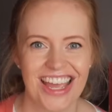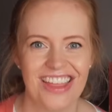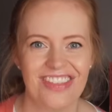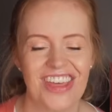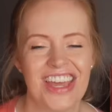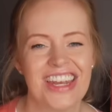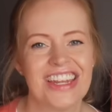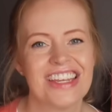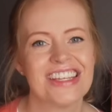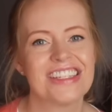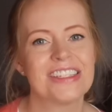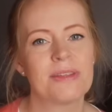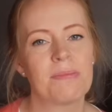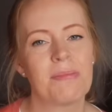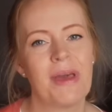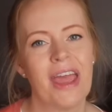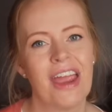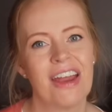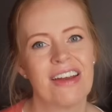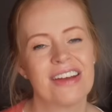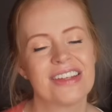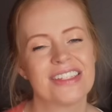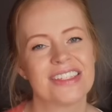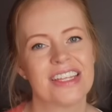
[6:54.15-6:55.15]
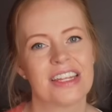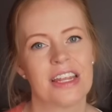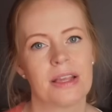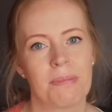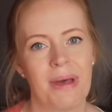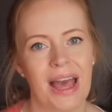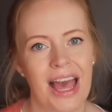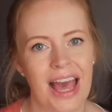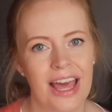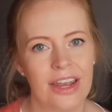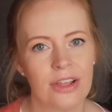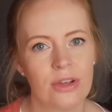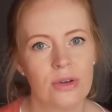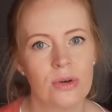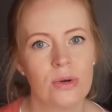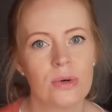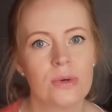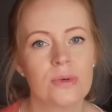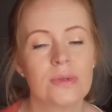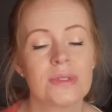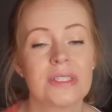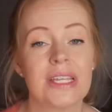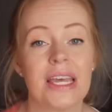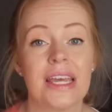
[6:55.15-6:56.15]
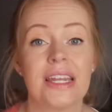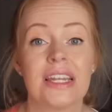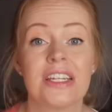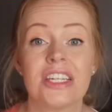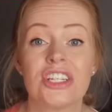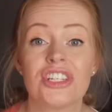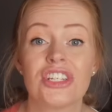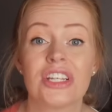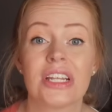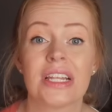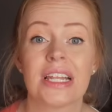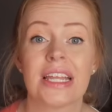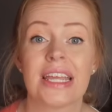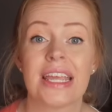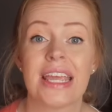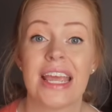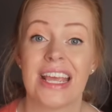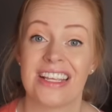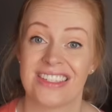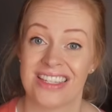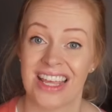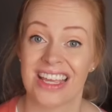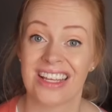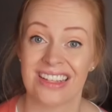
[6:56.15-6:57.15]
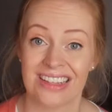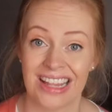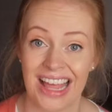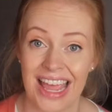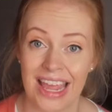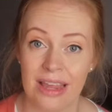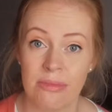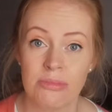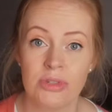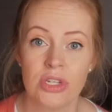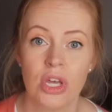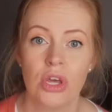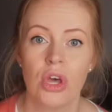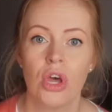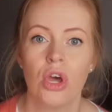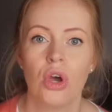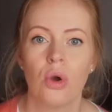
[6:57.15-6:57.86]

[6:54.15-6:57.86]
That is, parasitic particles, and additionally, as they claimed,